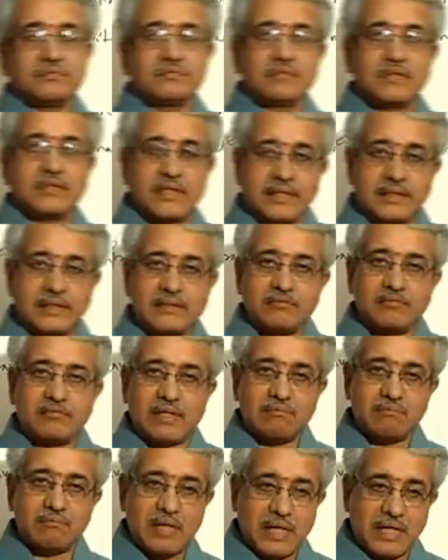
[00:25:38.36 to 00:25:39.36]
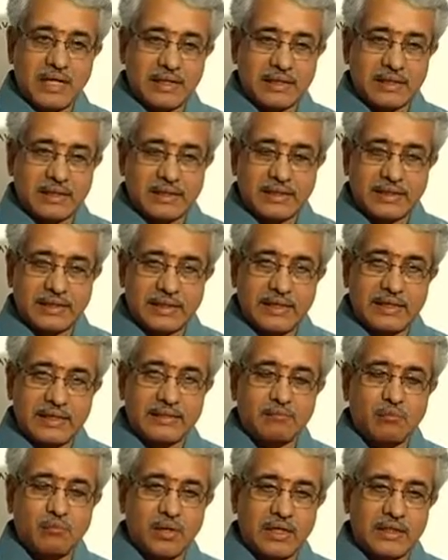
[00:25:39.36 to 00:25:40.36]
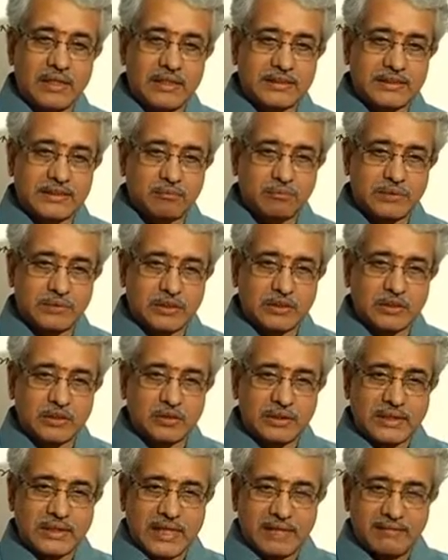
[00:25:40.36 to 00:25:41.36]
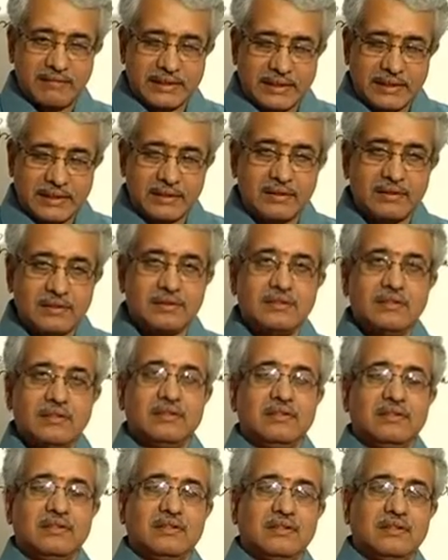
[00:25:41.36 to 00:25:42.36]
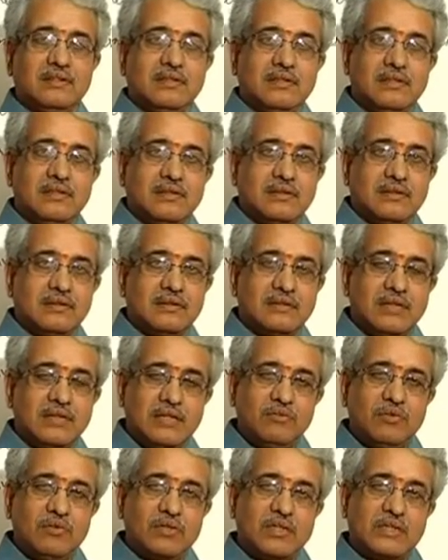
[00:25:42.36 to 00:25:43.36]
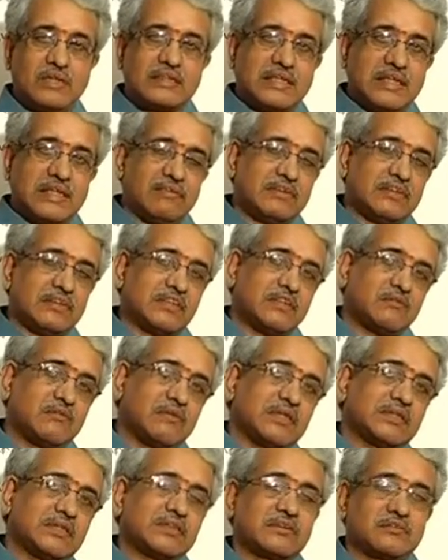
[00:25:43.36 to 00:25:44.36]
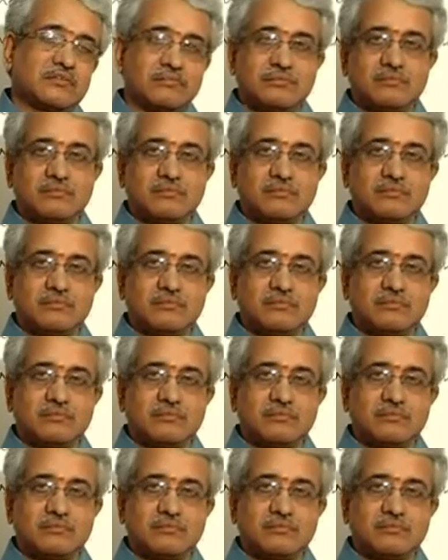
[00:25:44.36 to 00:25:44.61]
That is, when a matter contained in the body is subjected to the gravity, then we call it as gravitational mass.